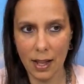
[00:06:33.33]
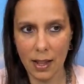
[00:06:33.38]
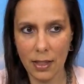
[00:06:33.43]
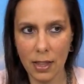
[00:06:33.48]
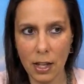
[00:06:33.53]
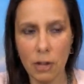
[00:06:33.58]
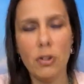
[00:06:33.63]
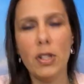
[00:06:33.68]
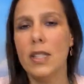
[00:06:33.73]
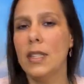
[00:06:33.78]

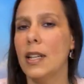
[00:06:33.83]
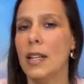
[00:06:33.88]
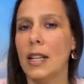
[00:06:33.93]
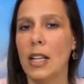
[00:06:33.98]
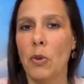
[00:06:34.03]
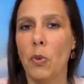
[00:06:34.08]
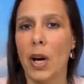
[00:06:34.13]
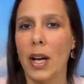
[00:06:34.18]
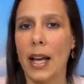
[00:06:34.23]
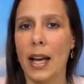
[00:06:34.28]
there isn't
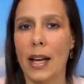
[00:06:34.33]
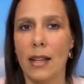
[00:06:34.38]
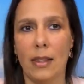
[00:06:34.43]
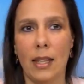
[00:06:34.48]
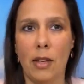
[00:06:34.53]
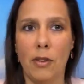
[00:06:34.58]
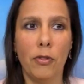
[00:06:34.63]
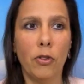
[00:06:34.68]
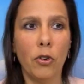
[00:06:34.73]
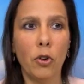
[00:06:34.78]
anyone out
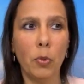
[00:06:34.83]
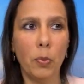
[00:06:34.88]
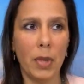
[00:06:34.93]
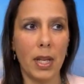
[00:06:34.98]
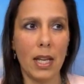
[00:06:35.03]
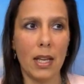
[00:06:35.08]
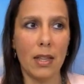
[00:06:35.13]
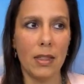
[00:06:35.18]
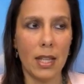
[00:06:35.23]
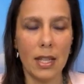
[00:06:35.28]
there for
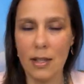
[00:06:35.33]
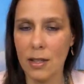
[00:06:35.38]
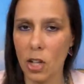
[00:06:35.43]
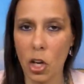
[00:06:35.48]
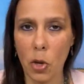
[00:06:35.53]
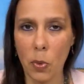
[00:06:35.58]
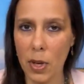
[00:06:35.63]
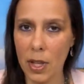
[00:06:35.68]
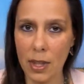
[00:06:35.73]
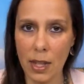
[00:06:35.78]
me and there's
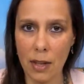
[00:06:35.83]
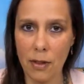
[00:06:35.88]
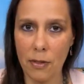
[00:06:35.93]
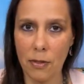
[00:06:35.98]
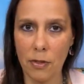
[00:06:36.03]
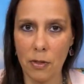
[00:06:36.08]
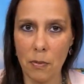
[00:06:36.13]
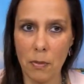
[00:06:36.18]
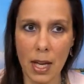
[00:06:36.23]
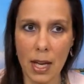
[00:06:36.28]
no one there
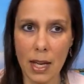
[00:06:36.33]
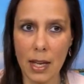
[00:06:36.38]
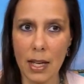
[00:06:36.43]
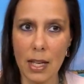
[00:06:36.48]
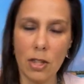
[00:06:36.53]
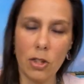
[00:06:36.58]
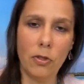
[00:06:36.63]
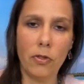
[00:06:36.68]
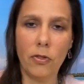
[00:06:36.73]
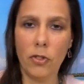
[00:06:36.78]
for me
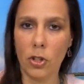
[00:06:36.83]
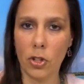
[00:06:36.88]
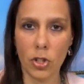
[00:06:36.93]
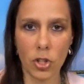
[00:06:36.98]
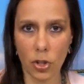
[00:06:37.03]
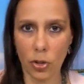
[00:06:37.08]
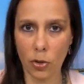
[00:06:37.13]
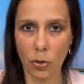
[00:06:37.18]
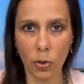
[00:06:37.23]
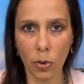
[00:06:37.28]
in the
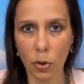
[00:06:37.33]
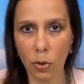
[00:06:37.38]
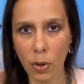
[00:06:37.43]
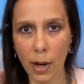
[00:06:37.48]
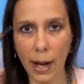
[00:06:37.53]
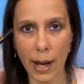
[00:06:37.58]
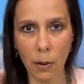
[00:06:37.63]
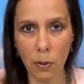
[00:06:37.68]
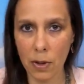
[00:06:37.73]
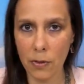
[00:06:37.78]
future, or
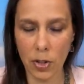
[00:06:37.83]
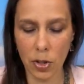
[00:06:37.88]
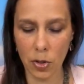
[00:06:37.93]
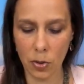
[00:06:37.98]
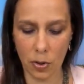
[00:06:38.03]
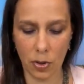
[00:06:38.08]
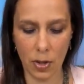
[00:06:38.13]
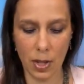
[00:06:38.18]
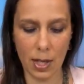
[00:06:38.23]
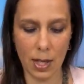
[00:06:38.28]
however
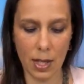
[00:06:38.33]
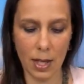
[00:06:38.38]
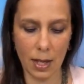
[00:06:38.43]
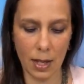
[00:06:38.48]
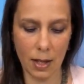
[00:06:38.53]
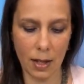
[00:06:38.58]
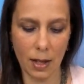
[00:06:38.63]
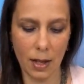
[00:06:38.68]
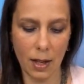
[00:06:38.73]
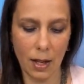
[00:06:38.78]
you're
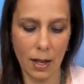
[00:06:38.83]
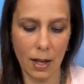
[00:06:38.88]
thinking,